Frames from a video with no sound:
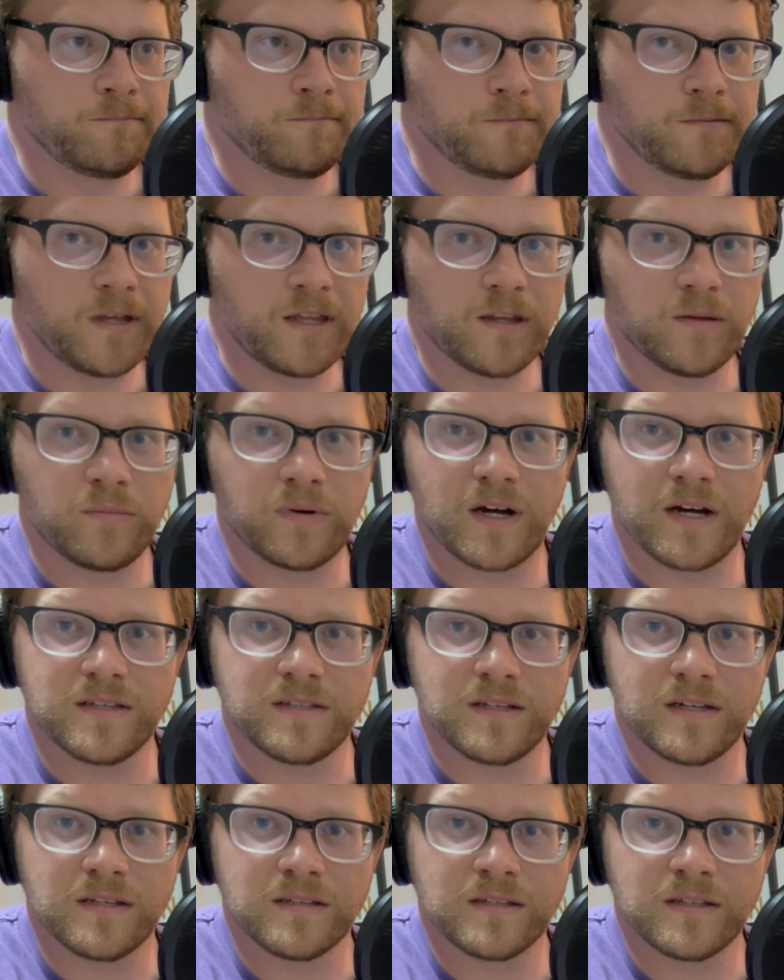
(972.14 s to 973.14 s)
in the
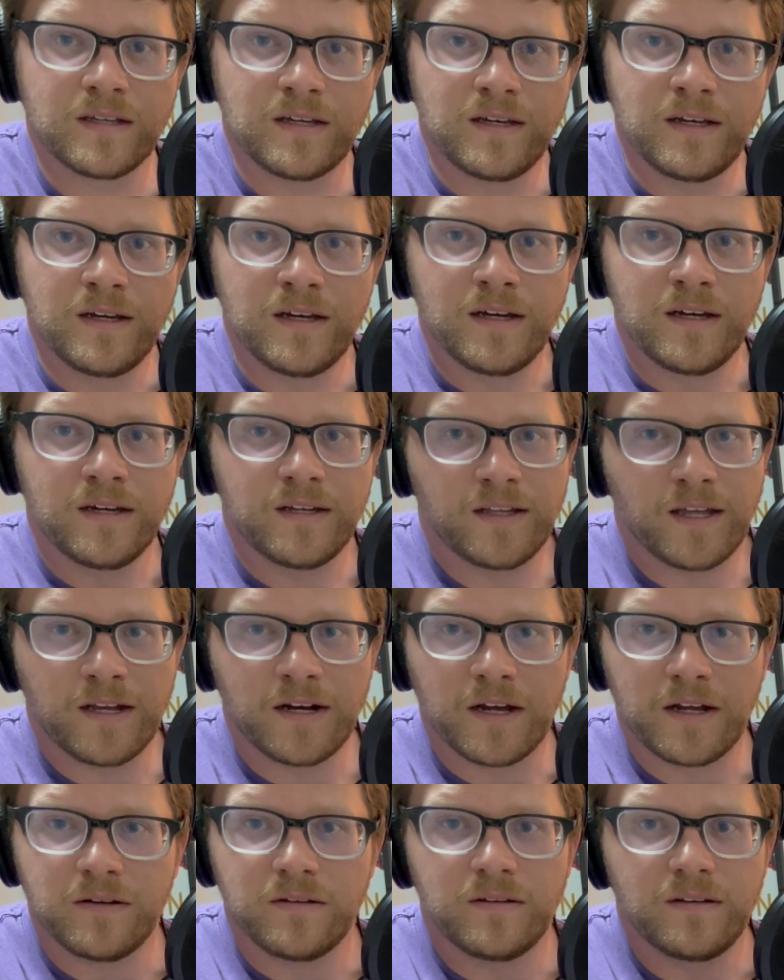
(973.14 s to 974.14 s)
process. And then
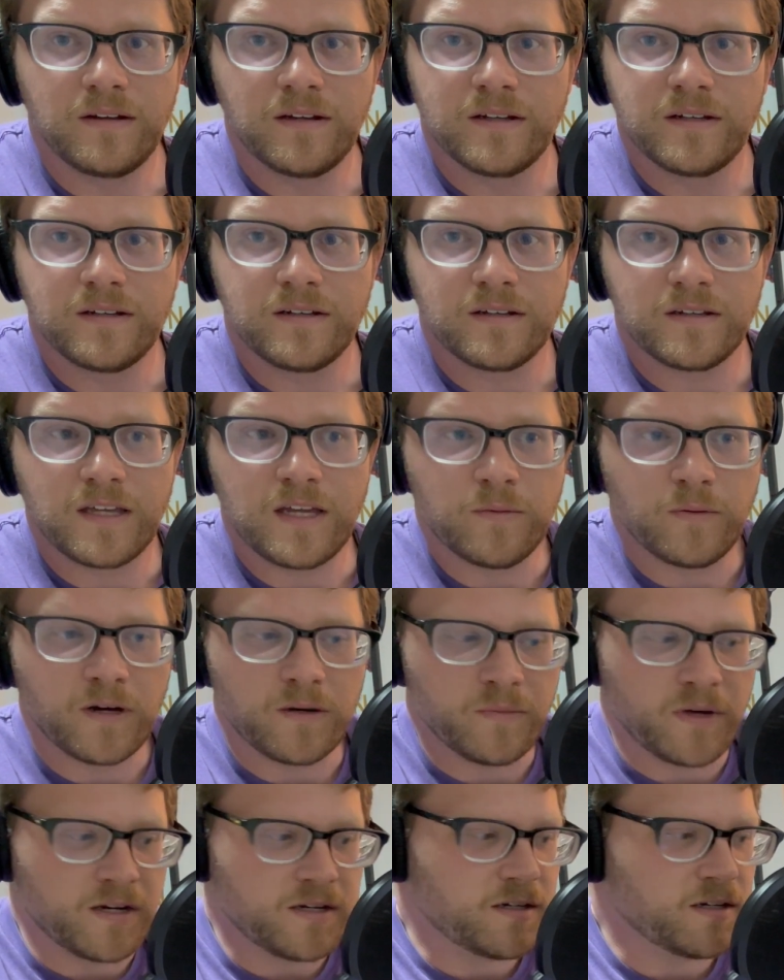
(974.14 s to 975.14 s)
I keep
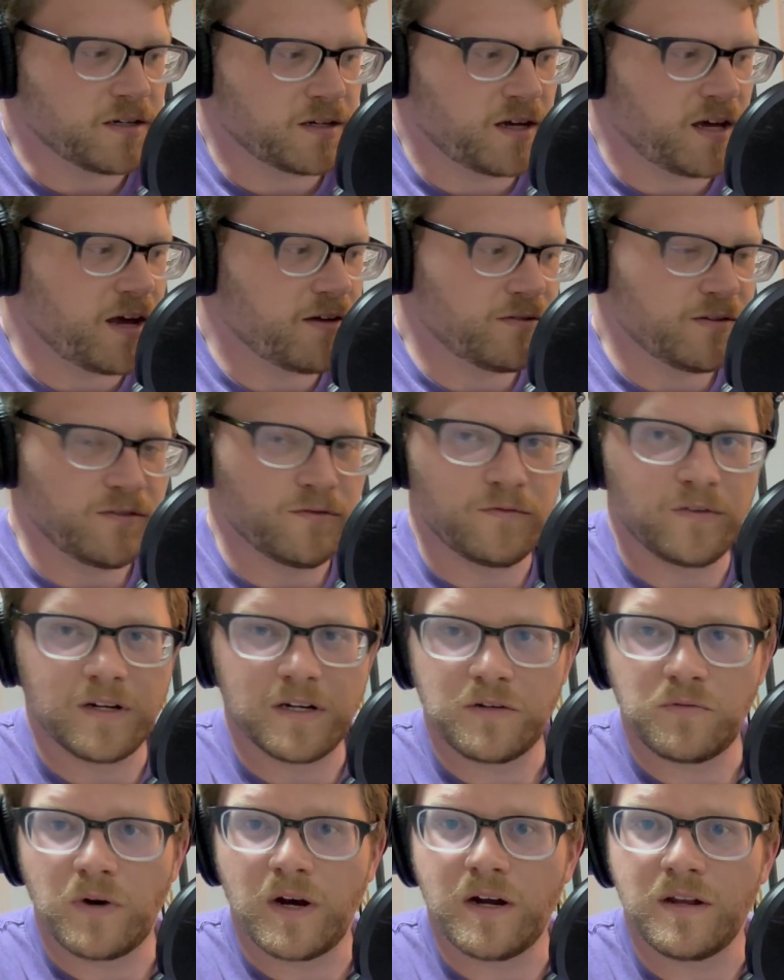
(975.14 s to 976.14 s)
on mentioning I haven't even
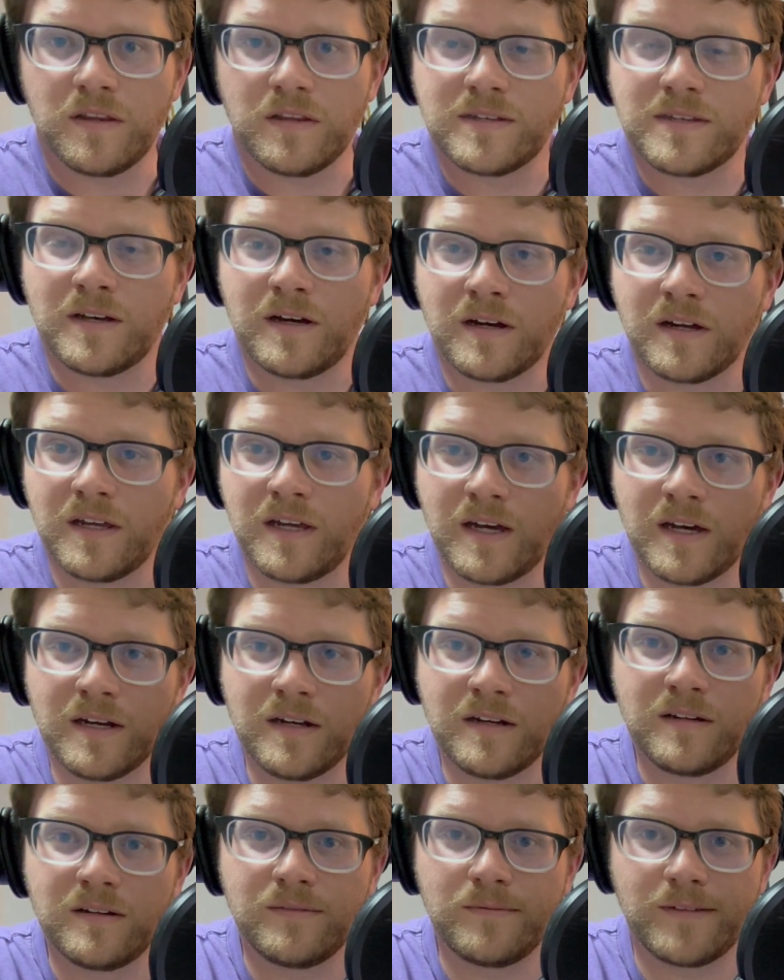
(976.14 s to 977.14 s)
finished writing the song yet.
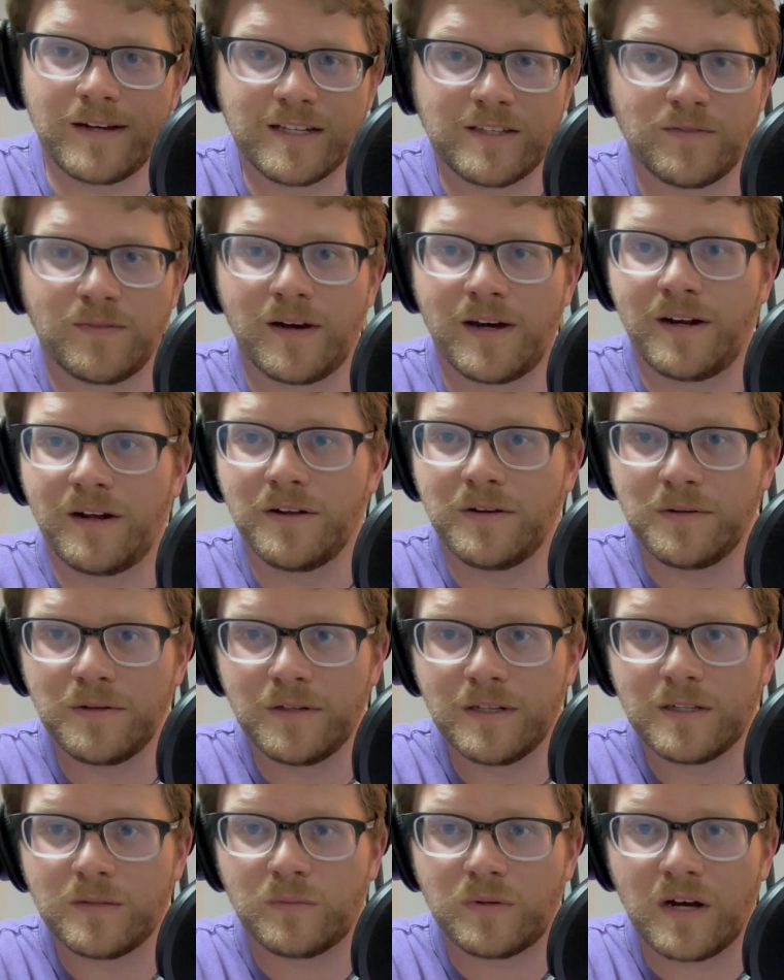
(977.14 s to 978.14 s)
That's fine, I'll do
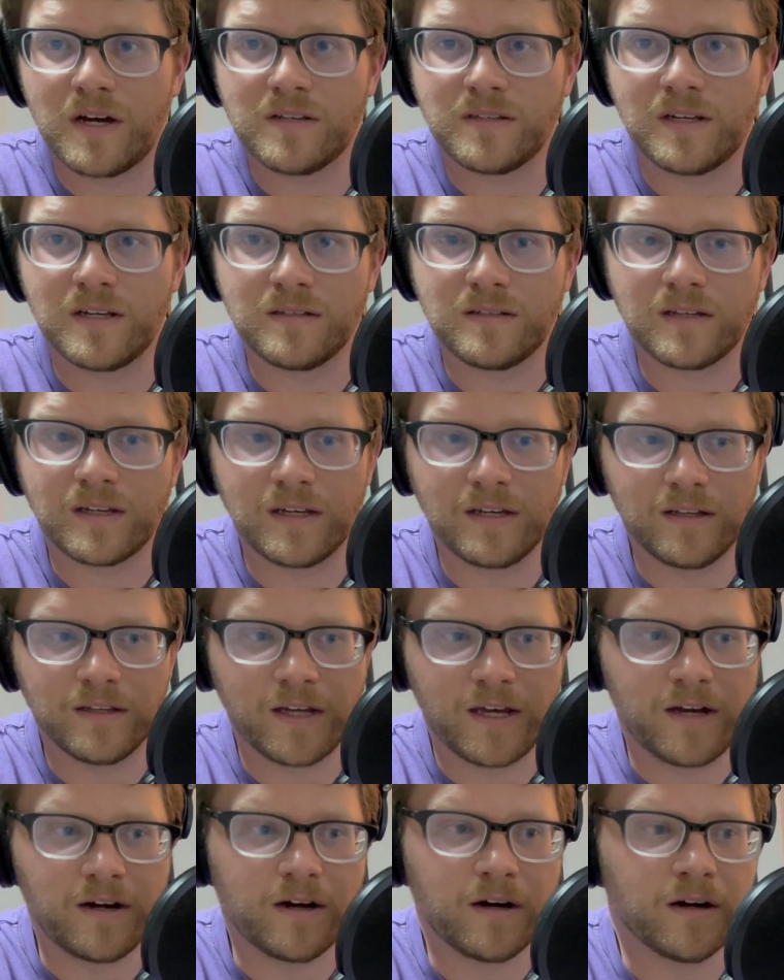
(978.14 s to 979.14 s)
this process again
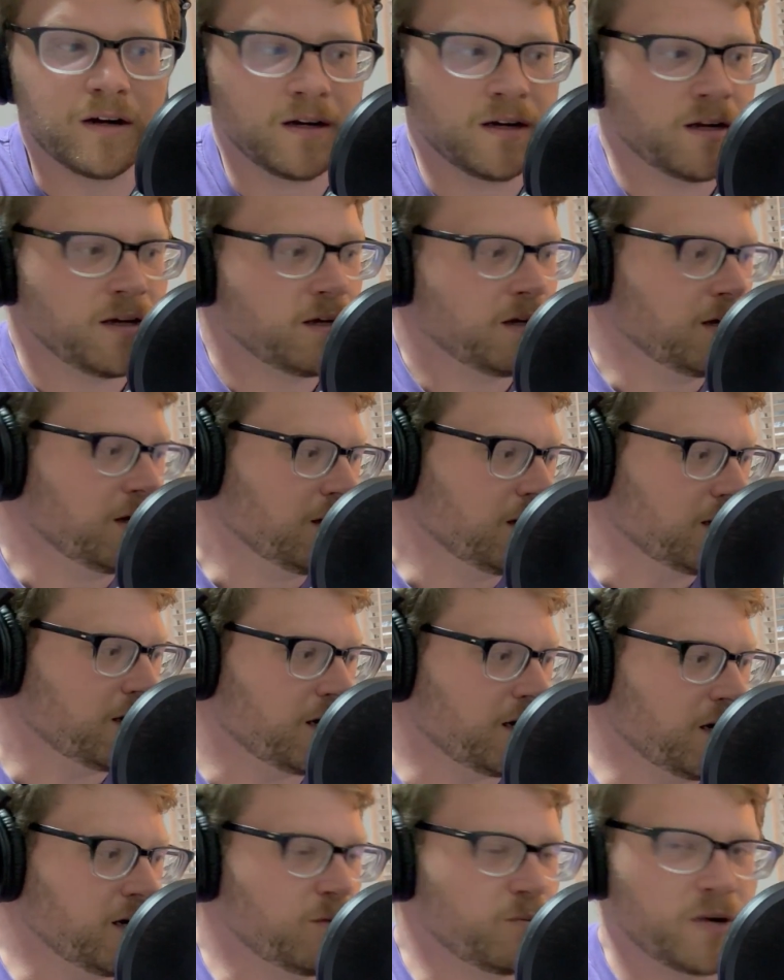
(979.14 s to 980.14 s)
later,
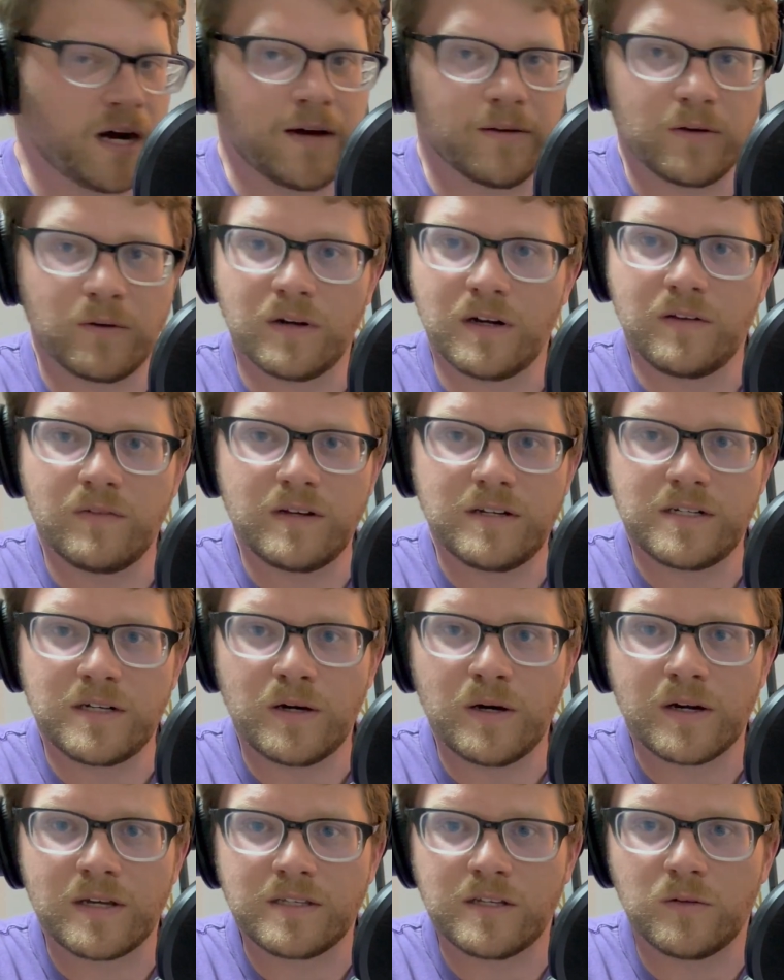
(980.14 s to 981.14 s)
and probably won't even
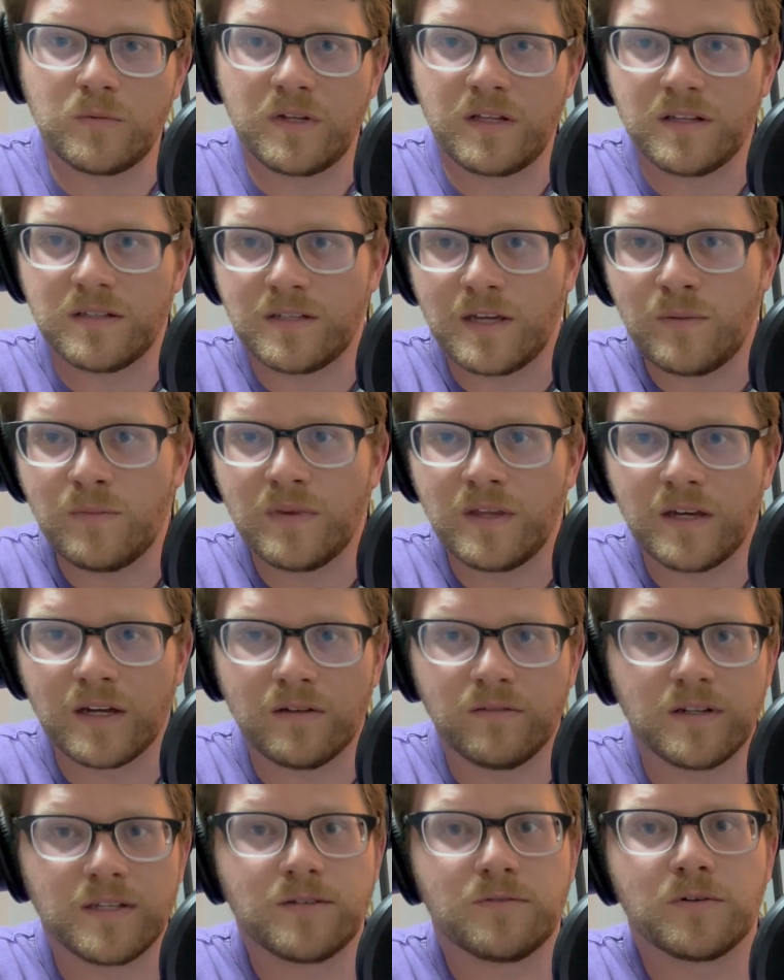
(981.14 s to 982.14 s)
show because it'll be the same thing.
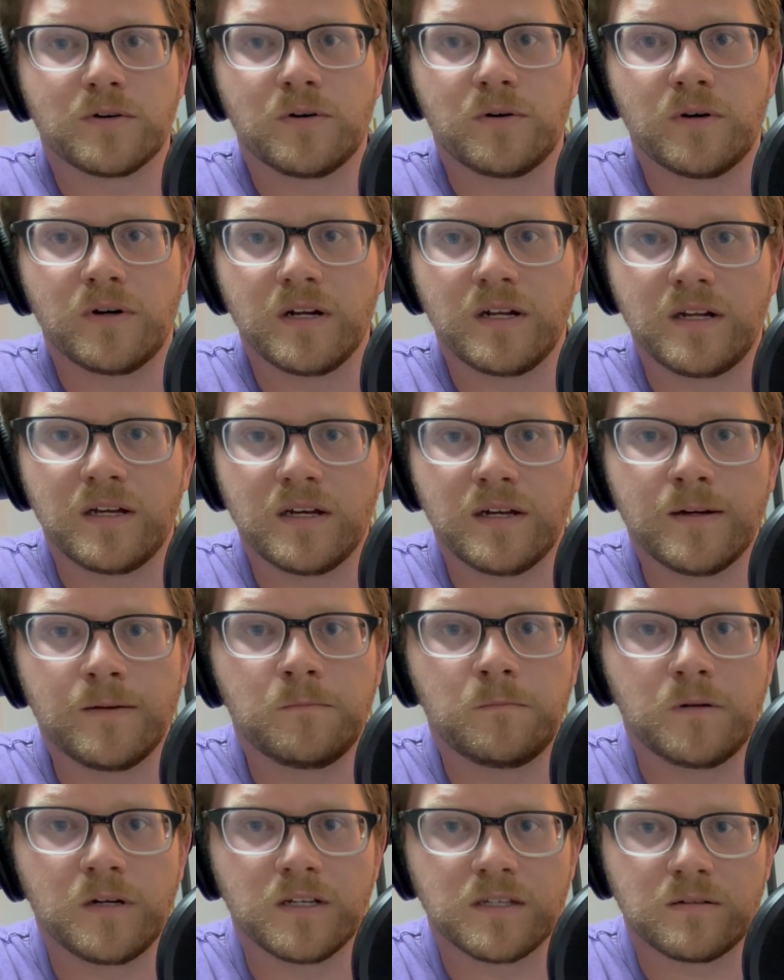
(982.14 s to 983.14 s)
I'm just recording
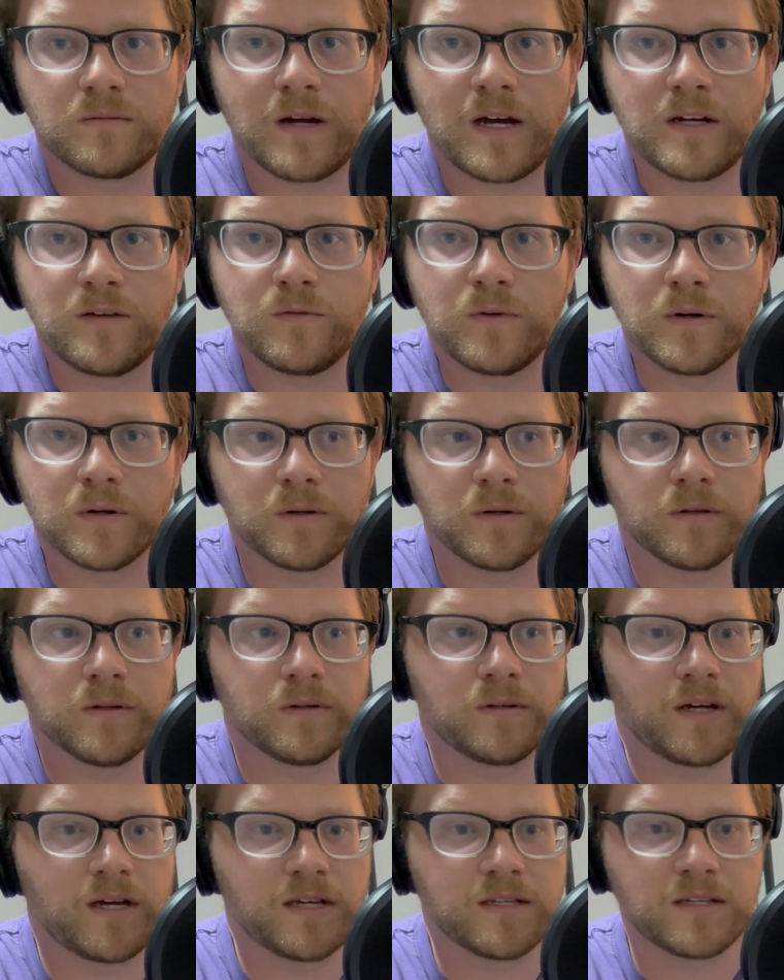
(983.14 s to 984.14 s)
a scratch
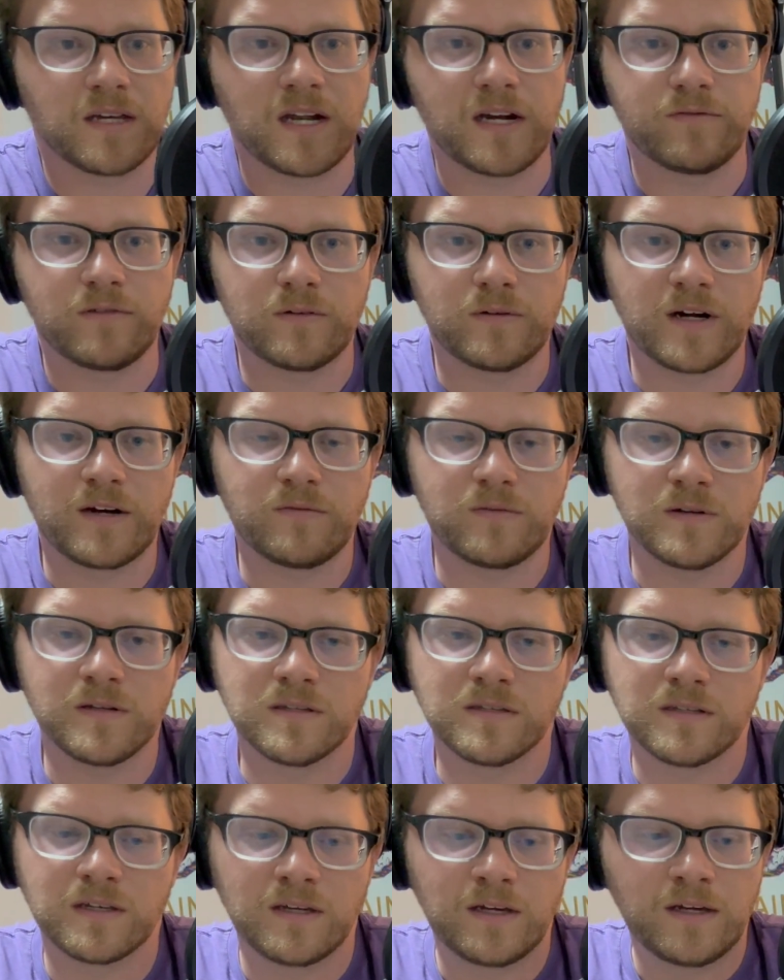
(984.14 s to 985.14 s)
vocal as kind of a reference